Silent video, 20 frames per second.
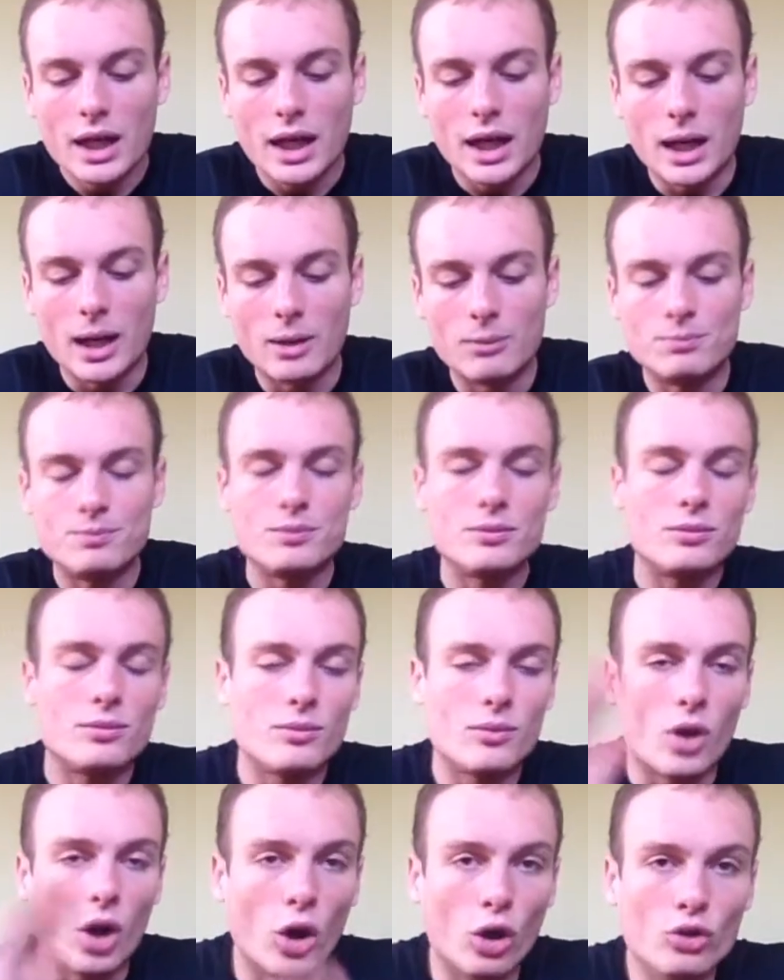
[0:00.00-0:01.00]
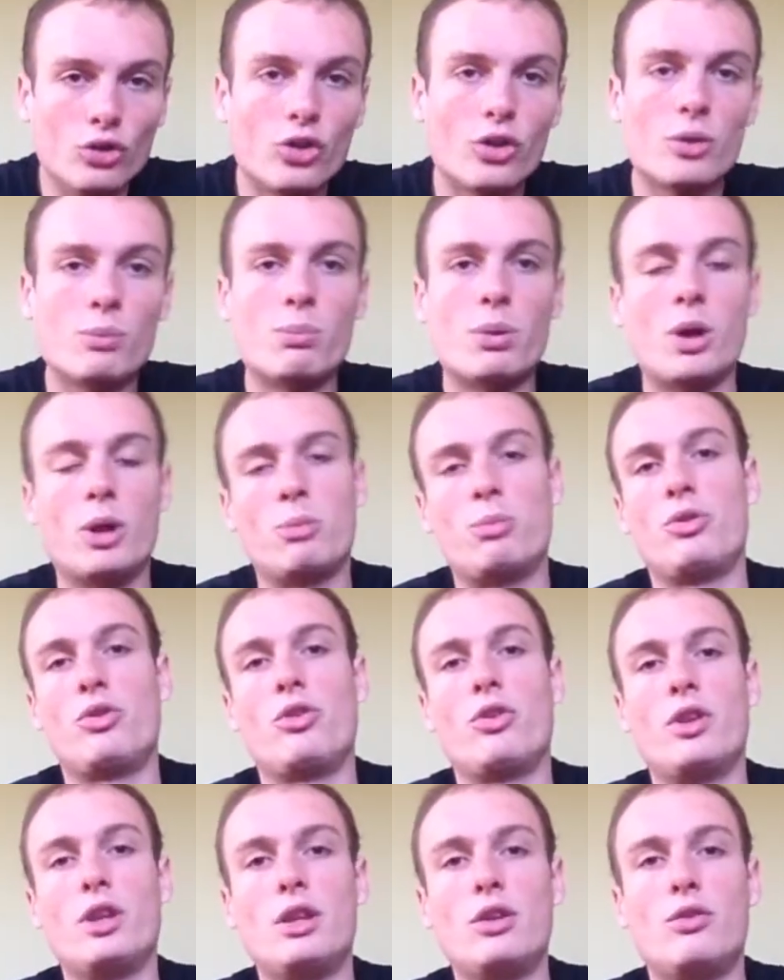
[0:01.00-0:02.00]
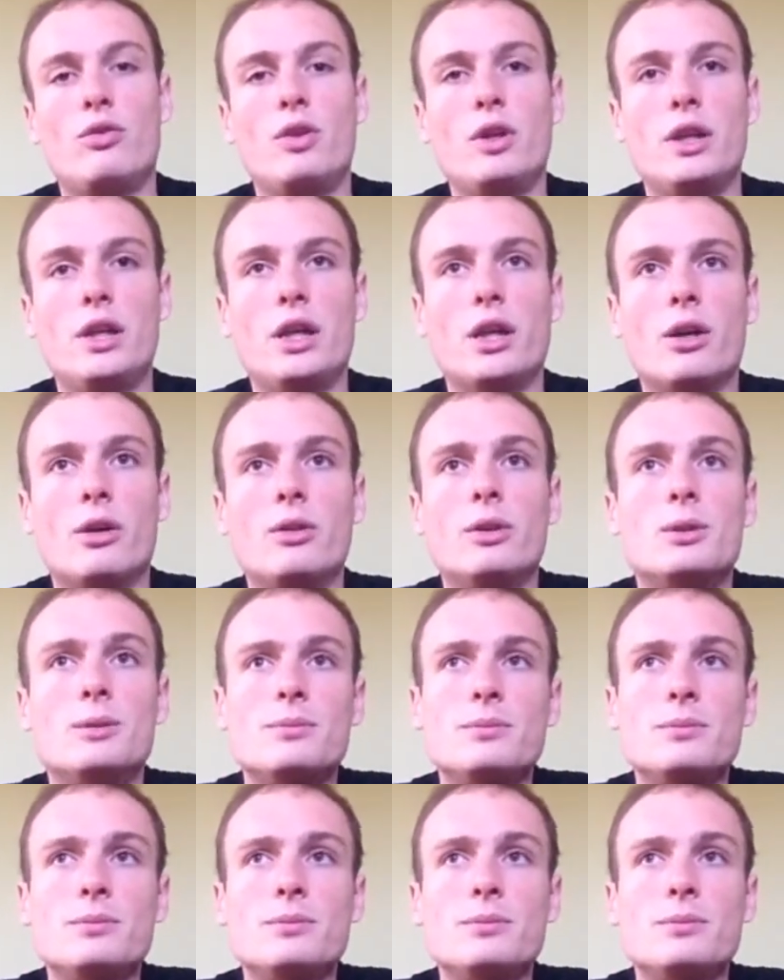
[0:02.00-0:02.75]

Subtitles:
On to the purpose of this video.